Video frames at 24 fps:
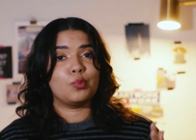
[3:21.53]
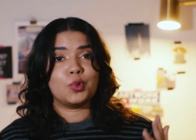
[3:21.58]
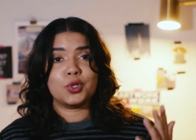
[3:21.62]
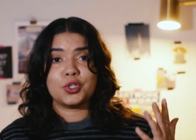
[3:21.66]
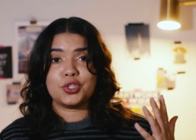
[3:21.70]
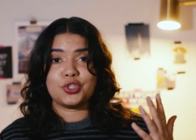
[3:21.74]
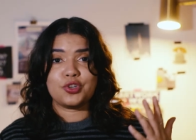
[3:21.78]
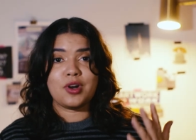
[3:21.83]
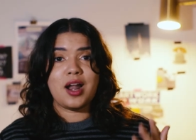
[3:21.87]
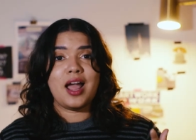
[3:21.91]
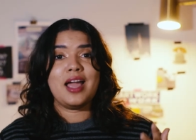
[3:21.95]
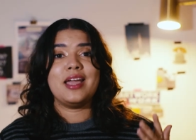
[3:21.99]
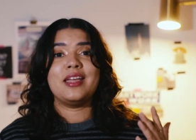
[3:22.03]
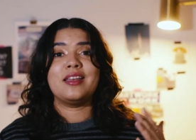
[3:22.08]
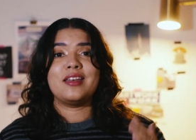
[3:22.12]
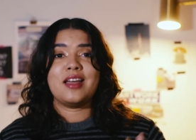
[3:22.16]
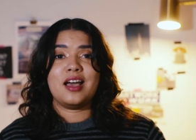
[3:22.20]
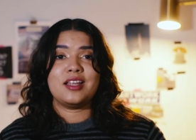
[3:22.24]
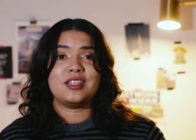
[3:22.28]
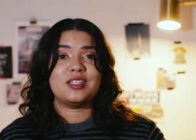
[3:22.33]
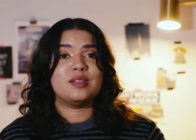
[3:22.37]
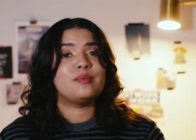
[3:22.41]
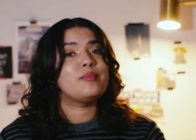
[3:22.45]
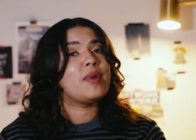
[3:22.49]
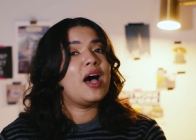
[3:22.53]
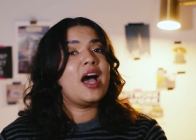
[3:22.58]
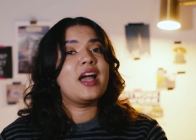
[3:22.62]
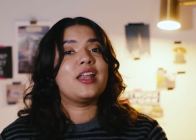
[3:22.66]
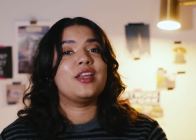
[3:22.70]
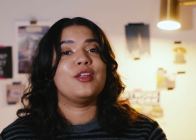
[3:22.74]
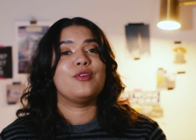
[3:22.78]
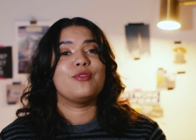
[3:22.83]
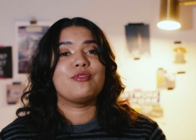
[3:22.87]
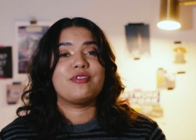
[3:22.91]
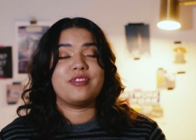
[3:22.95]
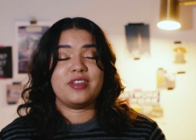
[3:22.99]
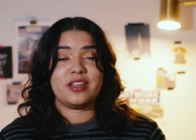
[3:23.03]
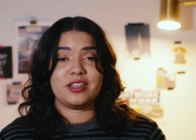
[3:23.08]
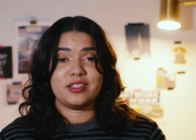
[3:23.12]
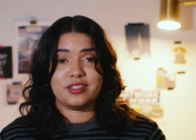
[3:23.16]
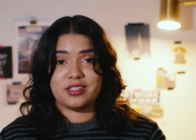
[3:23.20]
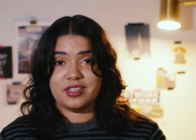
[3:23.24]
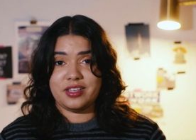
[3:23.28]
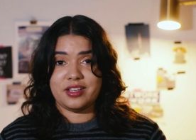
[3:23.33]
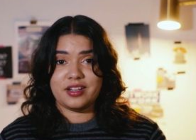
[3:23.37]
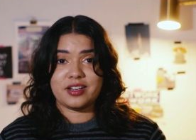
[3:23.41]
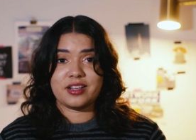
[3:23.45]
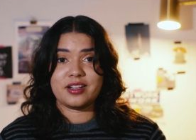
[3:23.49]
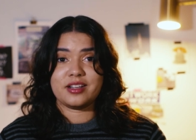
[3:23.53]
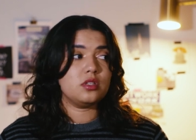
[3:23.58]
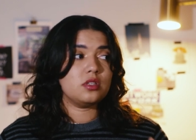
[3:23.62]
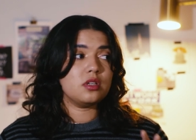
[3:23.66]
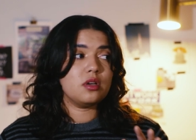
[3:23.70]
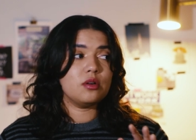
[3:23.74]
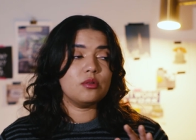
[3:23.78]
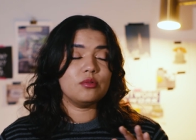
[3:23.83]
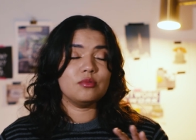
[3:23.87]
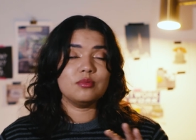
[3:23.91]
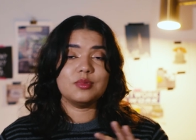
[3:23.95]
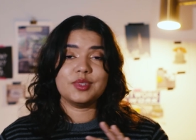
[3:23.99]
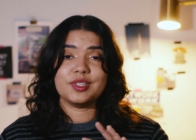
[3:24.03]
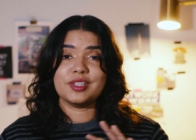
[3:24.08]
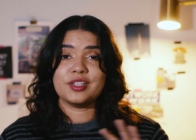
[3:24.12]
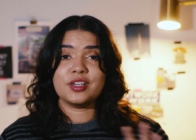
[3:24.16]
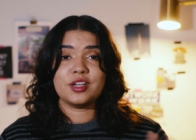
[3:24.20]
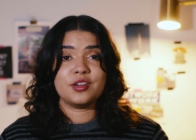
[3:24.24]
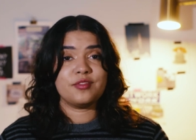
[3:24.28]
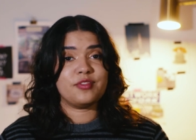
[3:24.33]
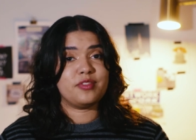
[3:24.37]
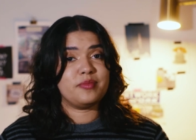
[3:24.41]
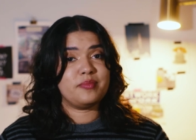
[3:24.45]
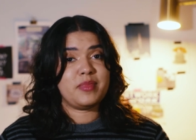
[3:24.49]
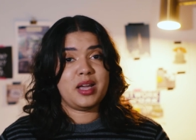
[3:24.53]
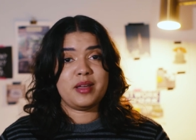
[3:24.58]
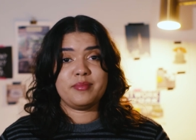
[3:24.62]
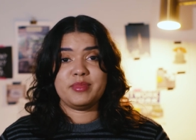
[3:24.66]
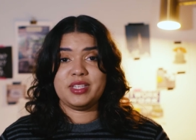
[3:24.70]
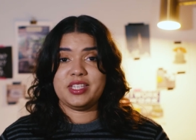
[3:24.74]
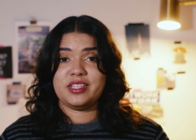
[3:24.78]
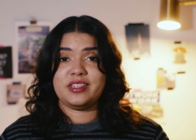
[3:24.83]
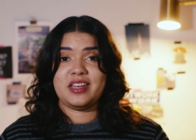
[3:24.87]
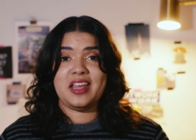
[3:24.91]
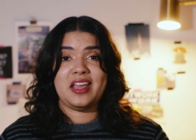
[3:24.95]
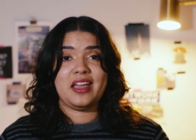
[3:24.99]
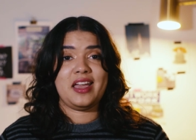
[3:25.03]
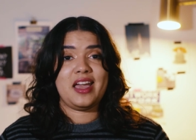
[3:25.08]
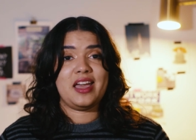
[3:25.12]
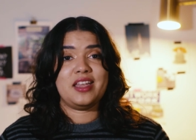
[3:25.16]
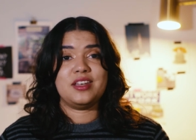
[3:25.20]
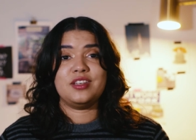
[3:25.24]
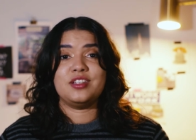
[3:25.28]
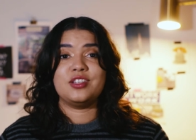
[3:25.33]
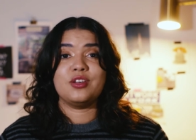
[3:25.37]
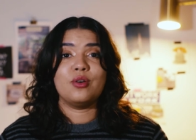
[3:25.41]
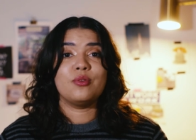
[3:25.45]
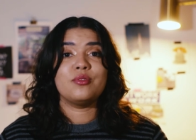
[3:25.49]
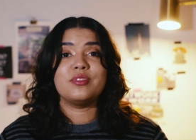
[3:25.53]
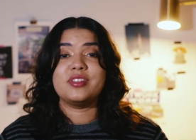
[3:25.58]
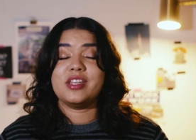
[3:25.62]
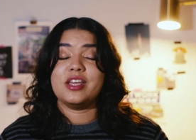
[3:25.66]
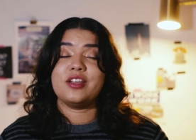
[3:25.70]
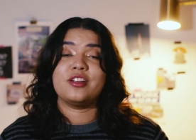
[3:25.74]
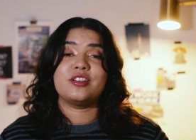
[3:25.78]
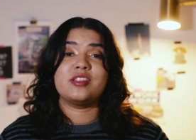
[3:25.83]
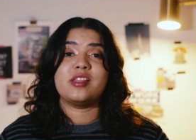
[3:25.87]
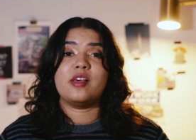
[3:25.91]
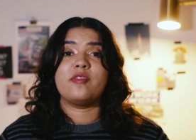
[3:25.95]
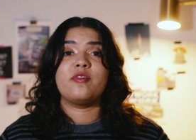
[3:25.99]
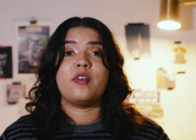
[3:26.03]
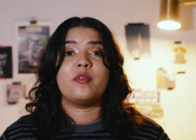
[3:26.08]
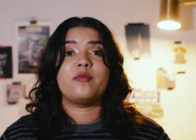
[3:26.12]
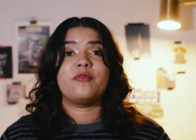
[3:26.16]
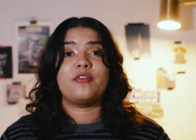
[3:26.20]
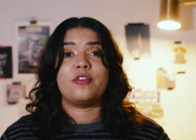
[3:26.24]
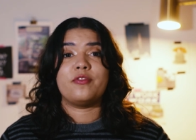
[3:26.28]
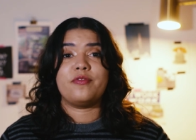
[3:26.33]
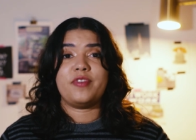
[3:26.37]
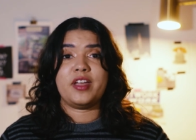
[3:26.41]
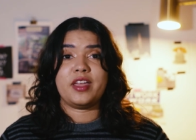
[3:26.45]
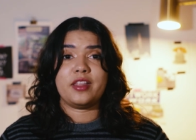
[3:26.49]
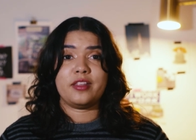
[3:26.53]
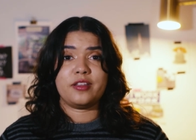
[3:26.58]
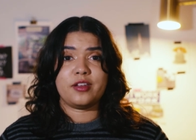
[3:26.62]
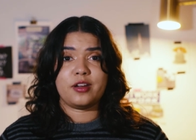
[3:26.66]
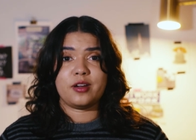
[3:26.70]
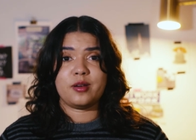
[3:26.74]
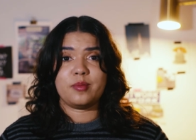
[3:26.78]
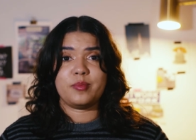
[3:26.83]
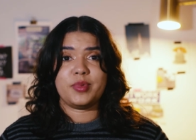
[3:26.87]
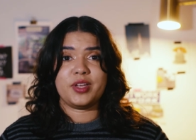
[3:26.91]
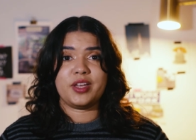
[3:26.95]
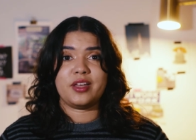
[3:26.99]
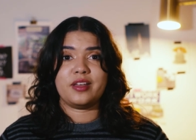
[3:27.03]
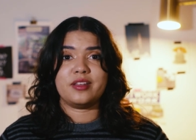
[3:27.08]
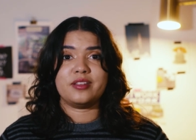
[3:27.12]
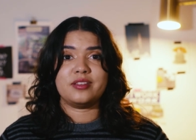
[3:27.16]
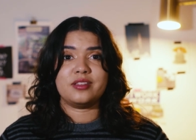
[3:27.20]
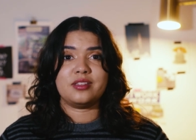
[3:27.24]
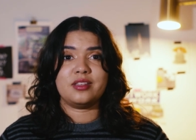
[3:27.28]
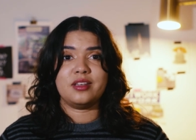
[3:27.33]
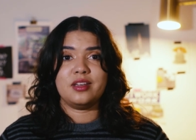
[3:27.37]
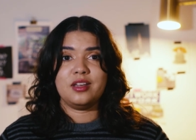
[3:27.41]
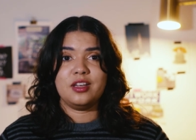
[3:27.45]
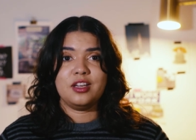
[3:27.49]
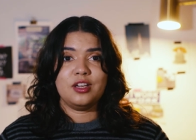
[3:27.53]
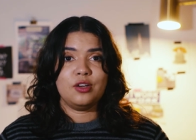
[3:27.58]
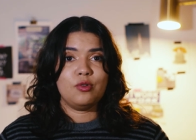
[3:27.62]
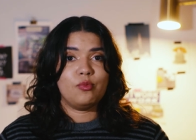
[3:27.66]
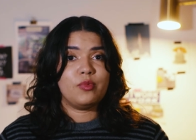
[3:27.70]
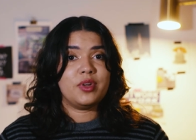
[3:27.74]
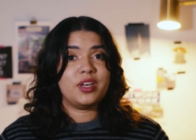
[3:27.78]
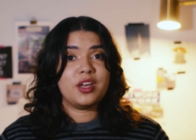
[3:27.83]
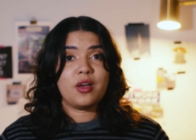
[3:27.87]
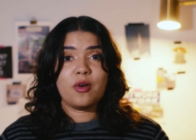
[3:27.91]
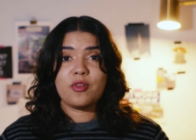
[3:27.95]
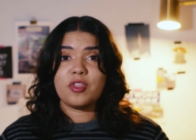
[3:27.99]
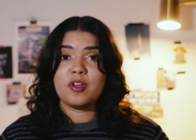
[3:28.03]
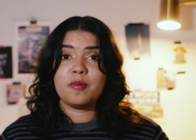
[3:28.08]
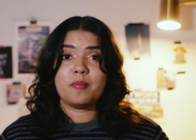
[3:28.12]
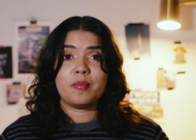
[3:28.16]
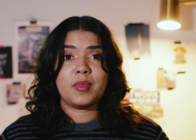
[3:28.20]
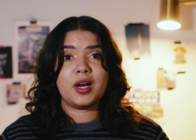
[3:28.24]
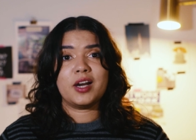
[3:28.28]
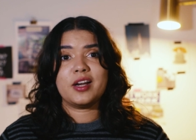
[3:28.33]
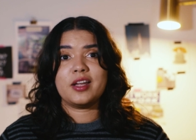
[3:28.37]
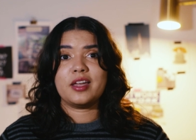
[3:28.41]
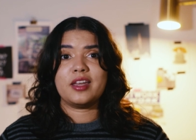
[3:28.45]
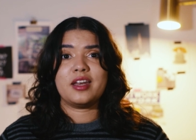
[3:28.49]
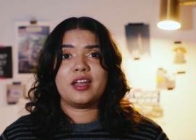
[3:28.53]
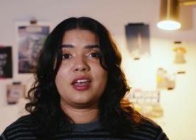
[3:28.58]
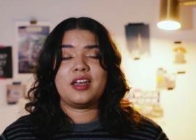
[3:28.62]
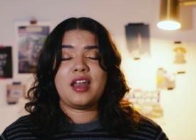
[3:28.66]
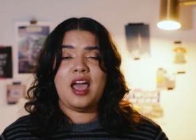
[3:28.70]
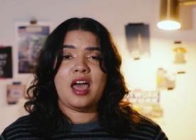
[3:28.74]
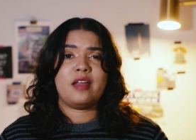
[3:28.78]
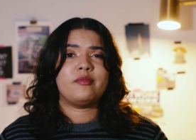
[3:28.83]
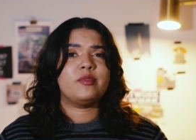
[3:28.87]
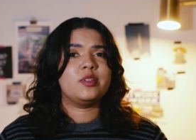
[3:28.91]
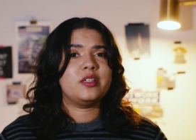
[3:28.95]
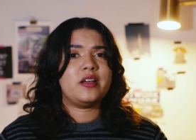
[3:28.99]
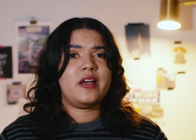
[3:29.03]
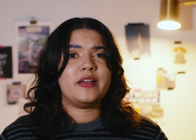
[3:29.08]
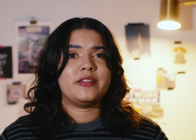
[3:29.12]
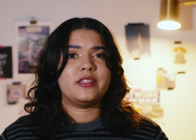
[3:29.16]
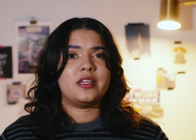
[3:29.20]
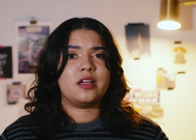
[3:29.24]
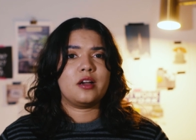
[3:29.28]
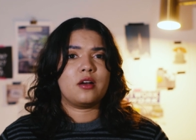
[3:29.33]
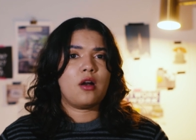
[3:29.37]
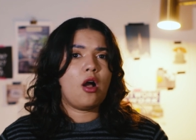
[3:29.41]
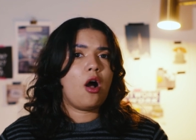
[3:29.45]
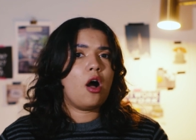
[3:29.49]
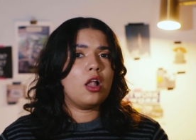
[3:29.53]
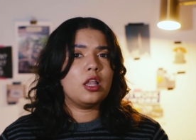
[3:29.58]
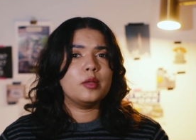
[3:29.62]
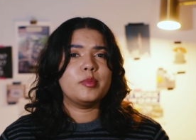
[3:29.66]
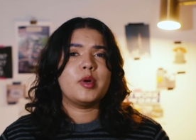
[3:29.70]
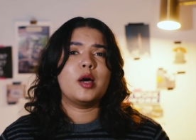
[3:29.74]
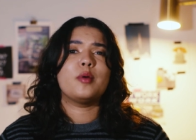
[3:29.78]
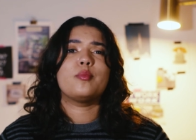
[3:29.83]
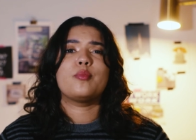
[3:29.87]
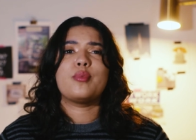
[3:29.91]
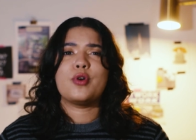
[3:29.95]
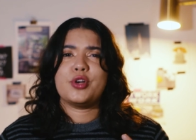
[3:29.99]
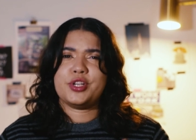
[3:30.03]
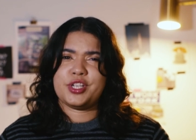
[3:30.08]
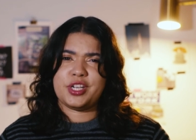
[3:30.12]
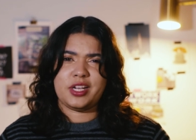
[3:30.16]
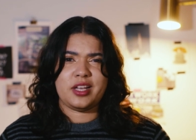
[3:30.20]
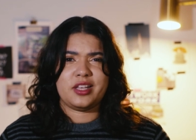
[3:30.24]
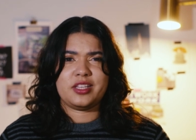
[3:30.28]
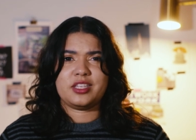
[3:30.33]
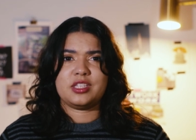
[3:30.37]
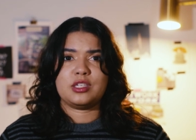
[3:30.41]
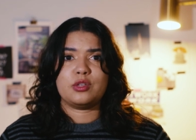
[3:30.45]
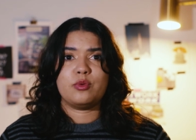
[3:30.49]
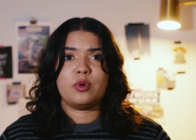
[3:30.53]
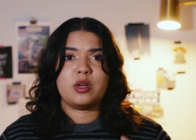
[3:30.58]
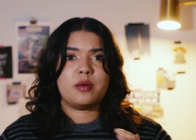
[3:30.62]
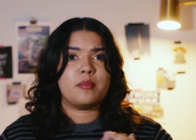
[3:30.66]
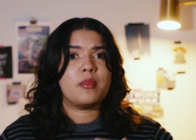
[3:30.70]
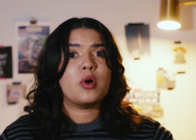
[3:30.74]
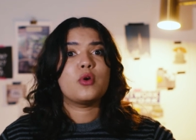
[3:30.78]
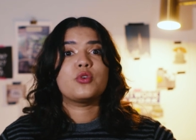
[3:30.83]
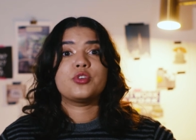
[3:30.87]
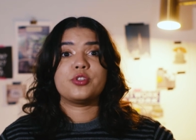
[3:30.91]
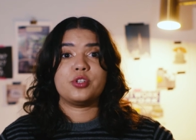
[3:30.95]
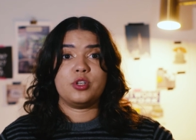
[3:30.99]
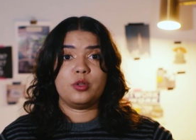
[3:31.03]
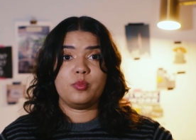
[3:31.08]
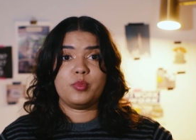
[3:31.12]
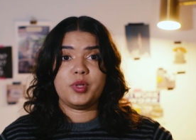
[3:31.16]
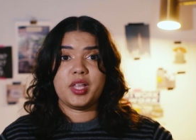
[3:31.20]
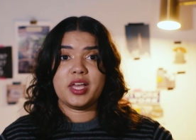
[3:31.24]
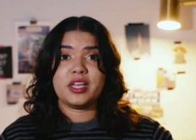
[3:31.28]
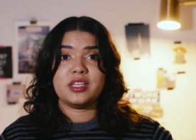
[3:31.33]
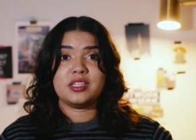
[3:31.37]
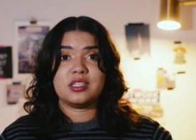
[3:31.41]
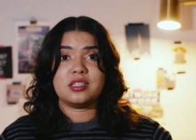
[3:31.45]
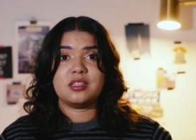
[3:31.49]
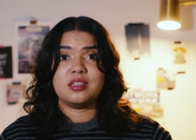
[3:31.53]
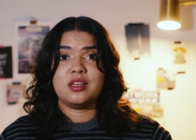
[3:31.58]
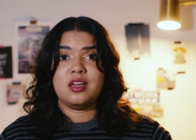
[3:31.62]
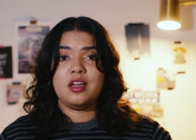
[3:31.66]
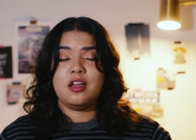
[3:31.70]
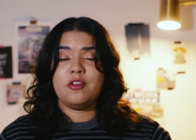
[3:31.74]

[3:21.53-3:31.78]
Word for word: We're trying not to buy new things here. So learn from my mistake and don't set yourself up for failure because we know that marketing and advertising are all about pushing us to an emotional place